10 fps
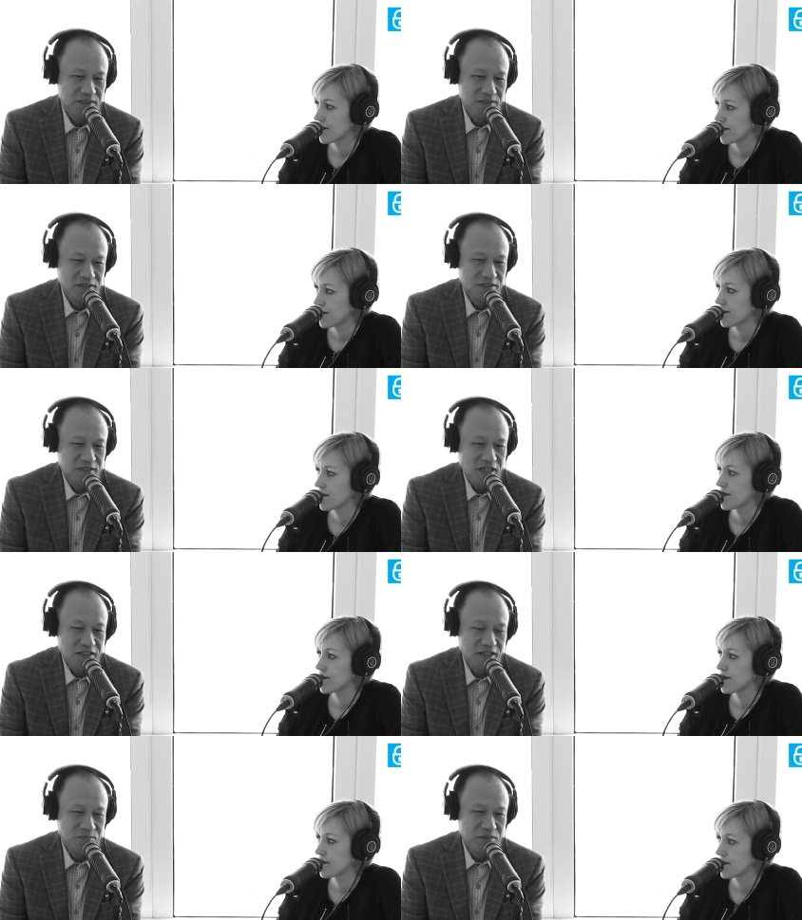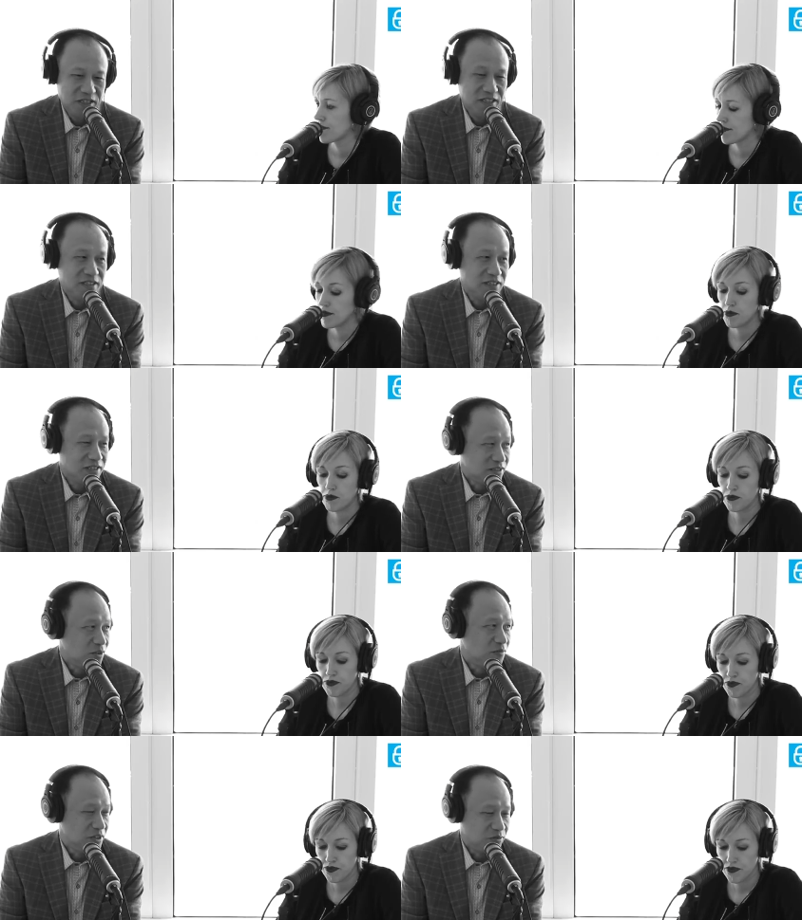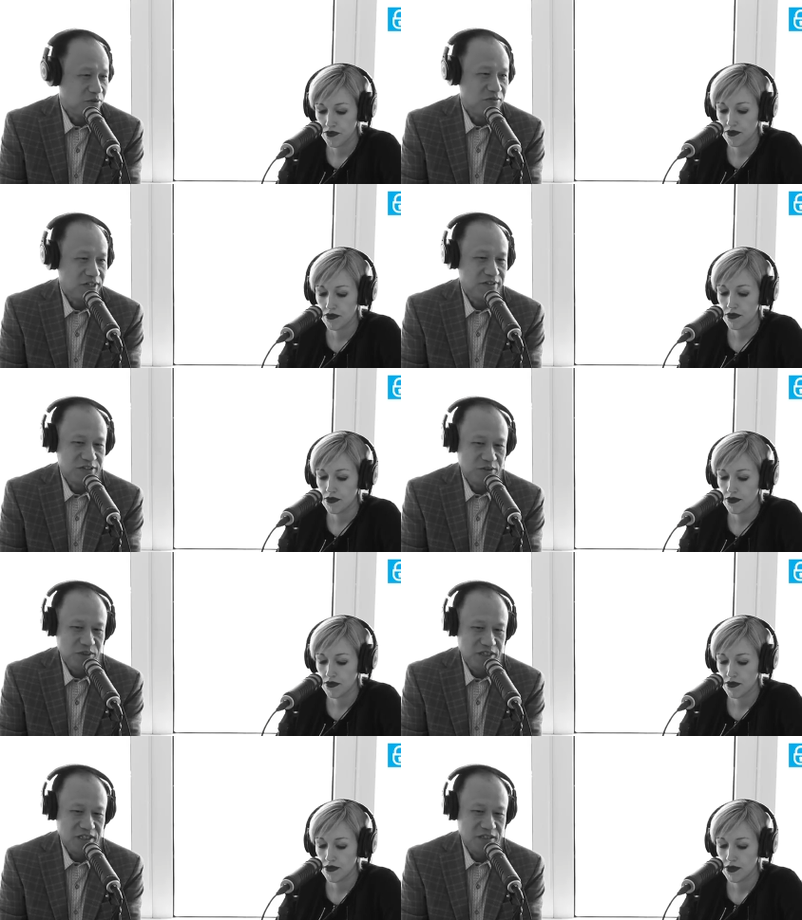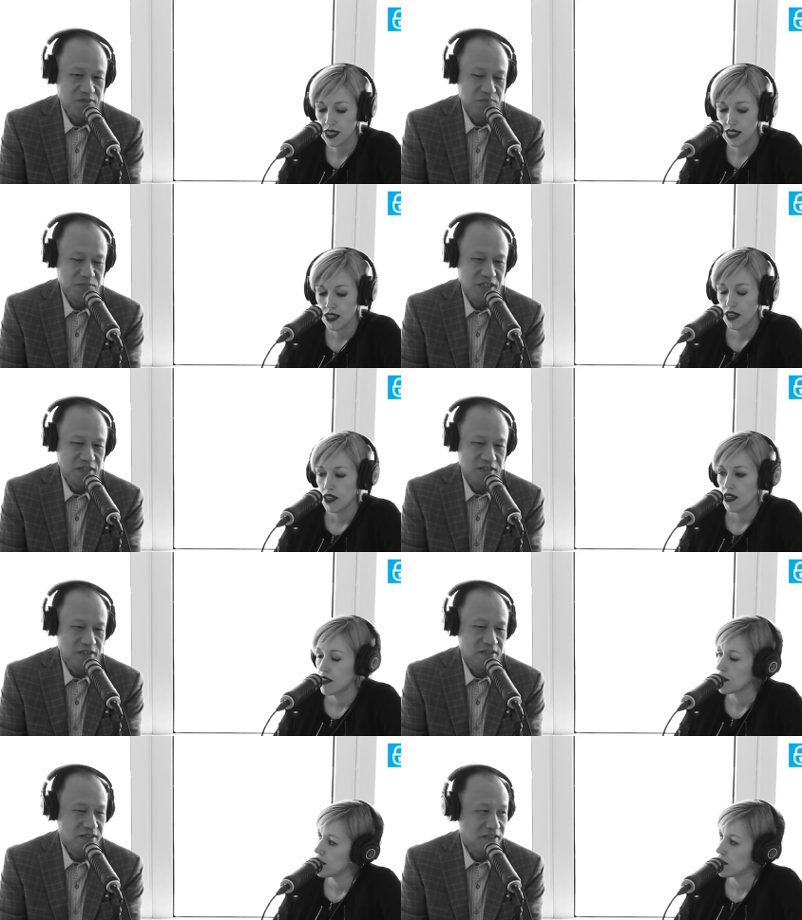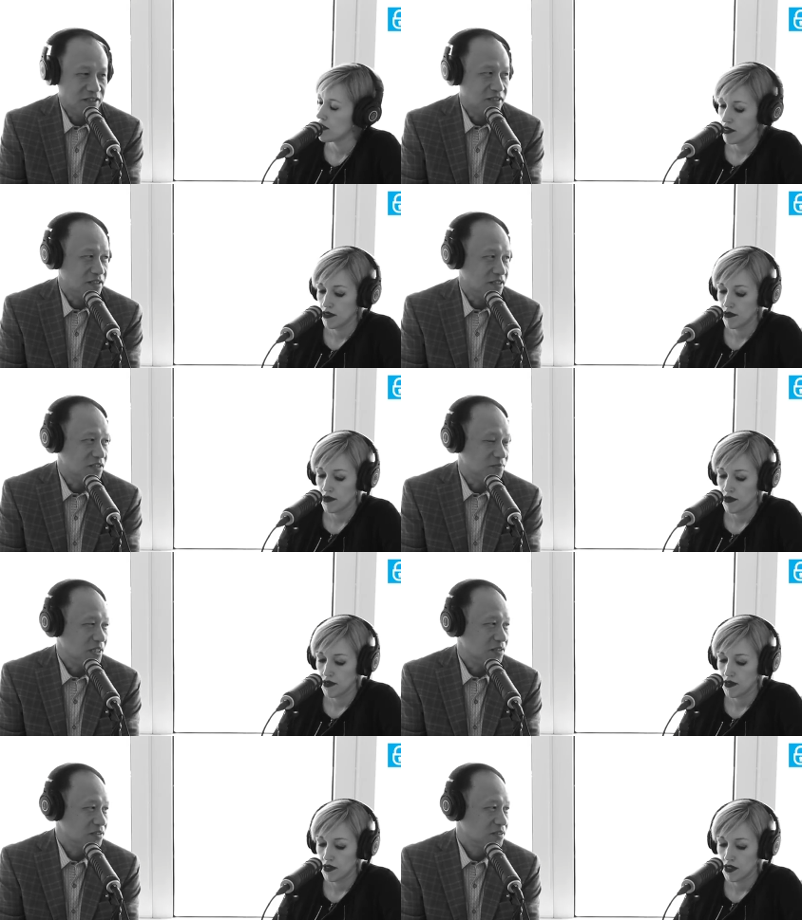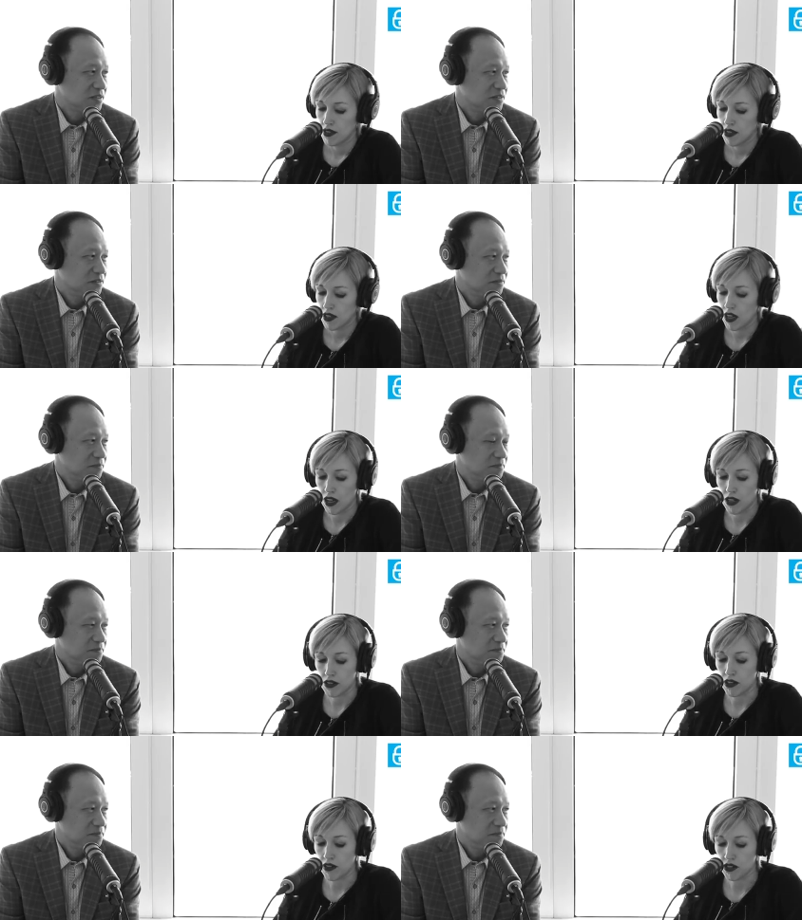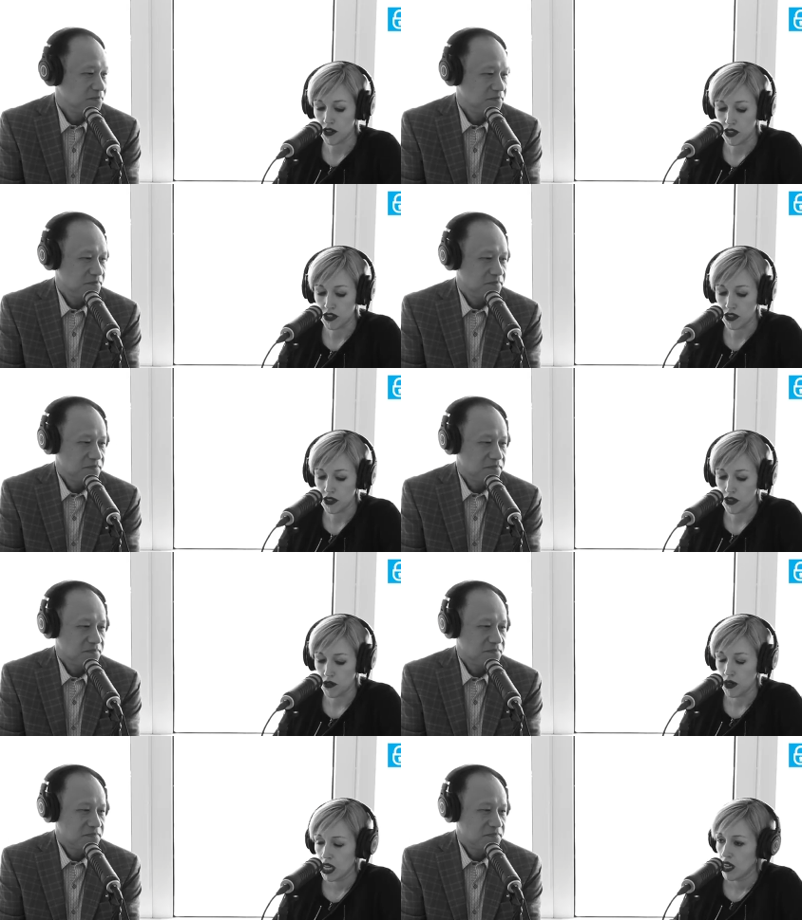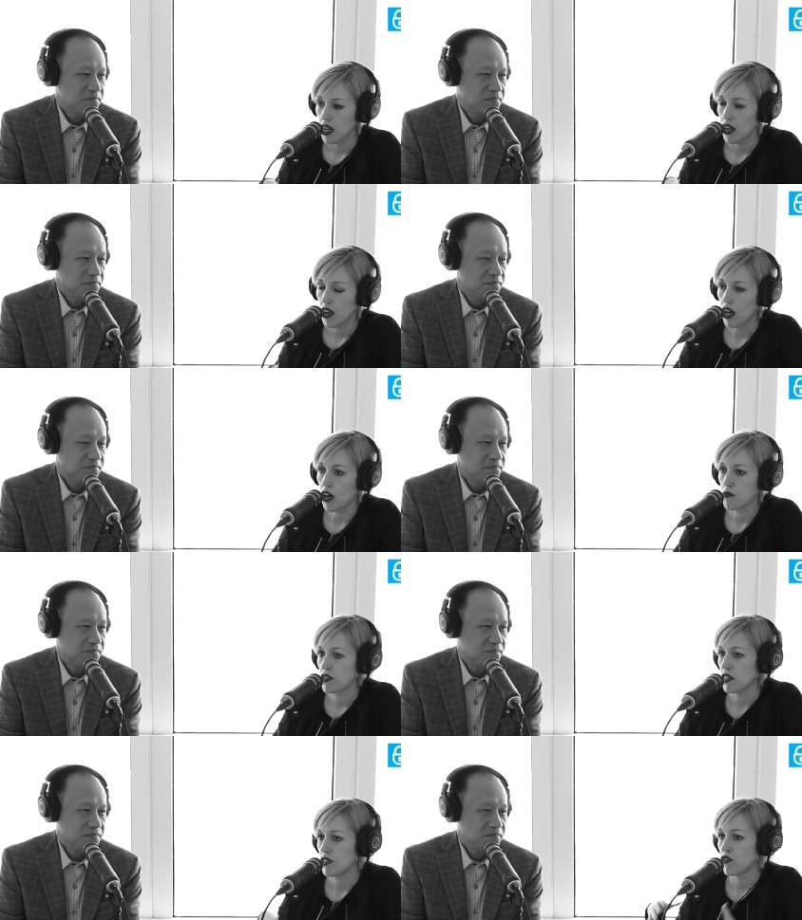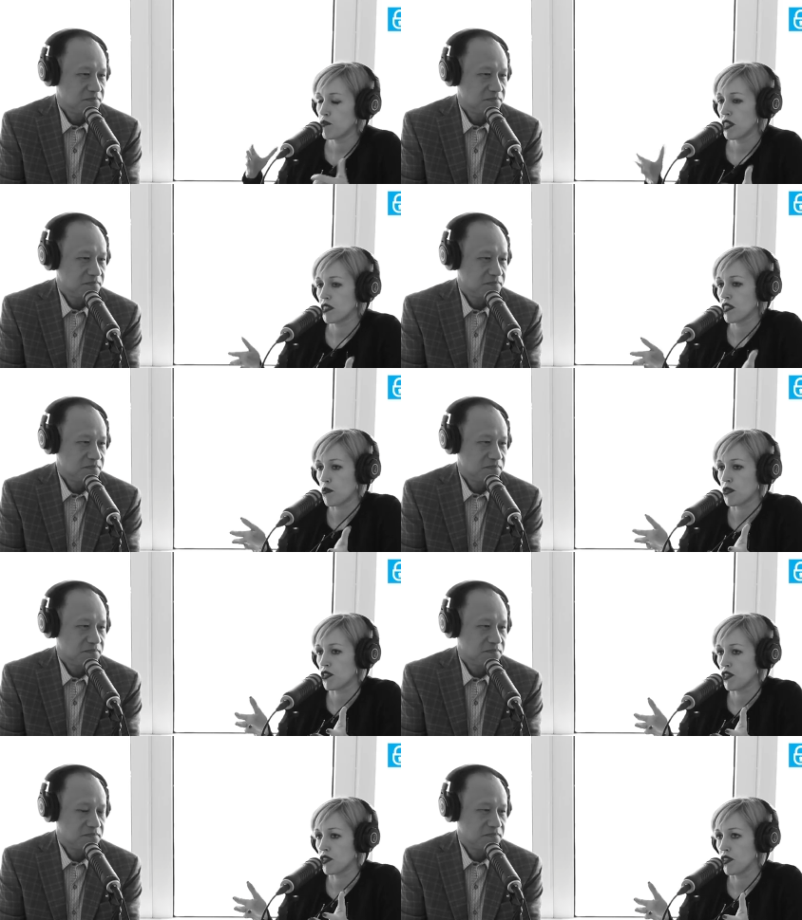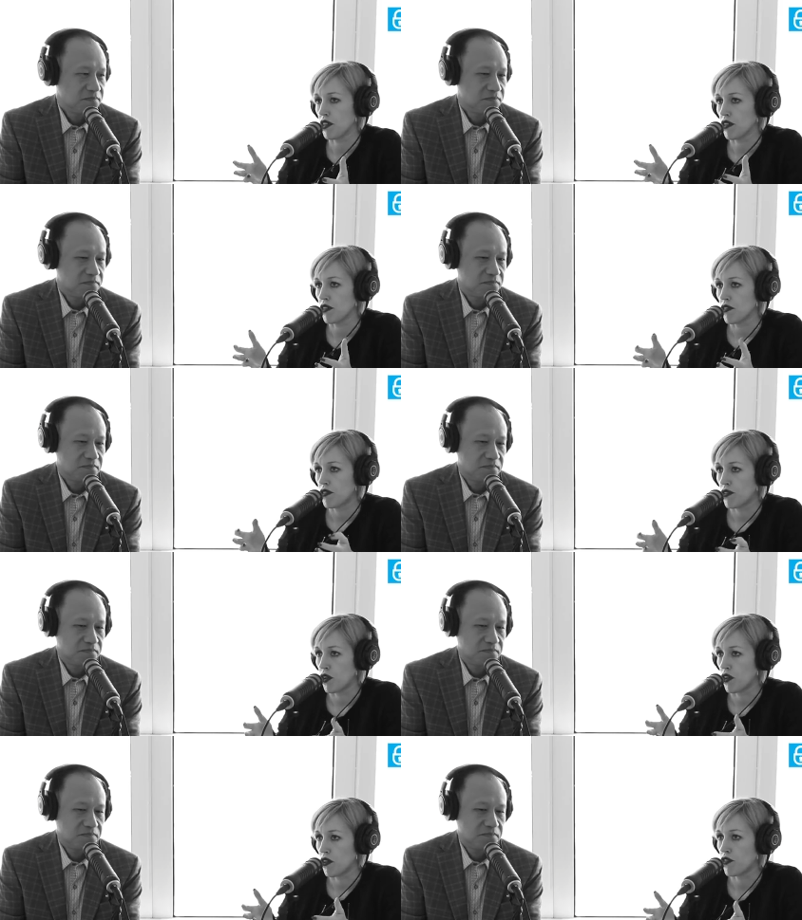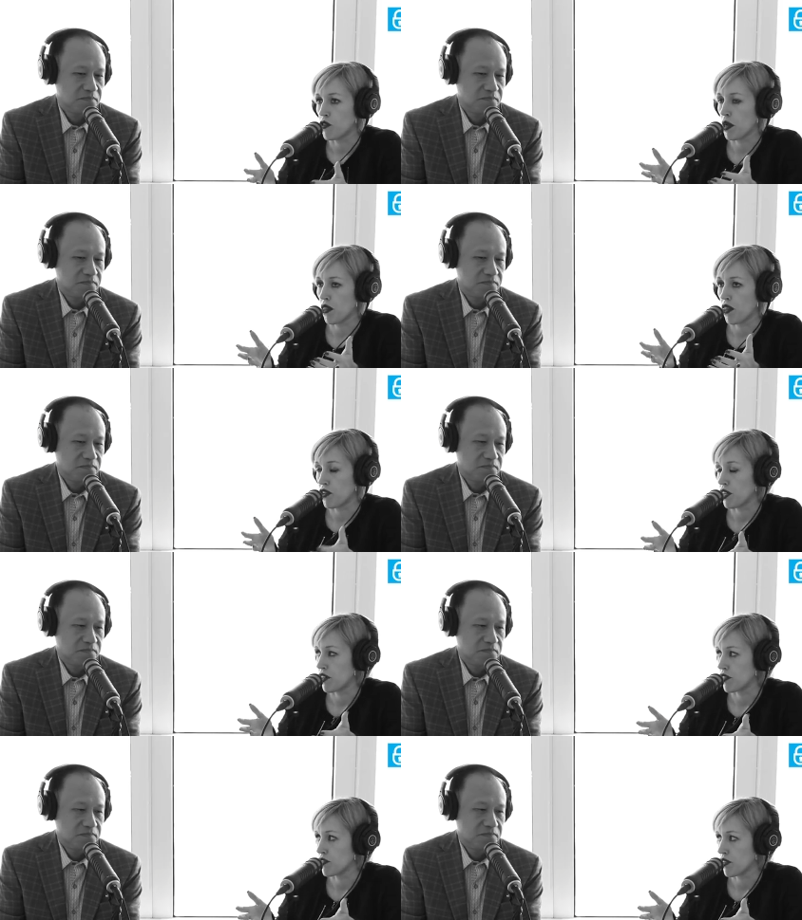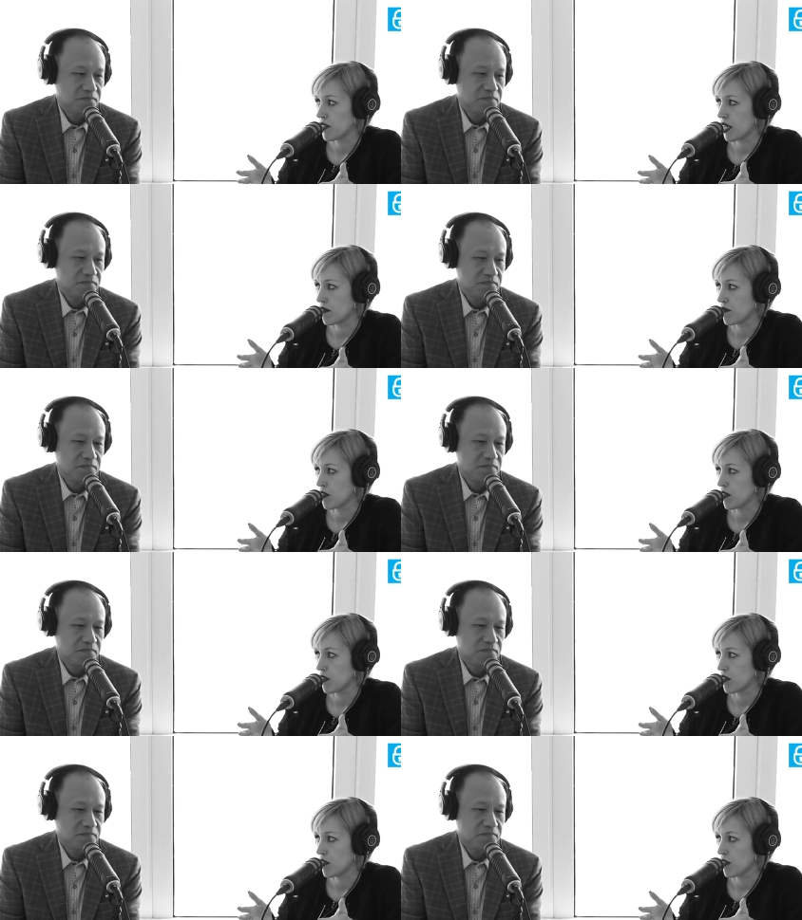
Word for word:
Speaker 1: since that company 18 years ago, we grow very quickly, become the leader in the space.
Speaker 2: Congratulations. So since you've been in cybersecurity for about 30 years, is that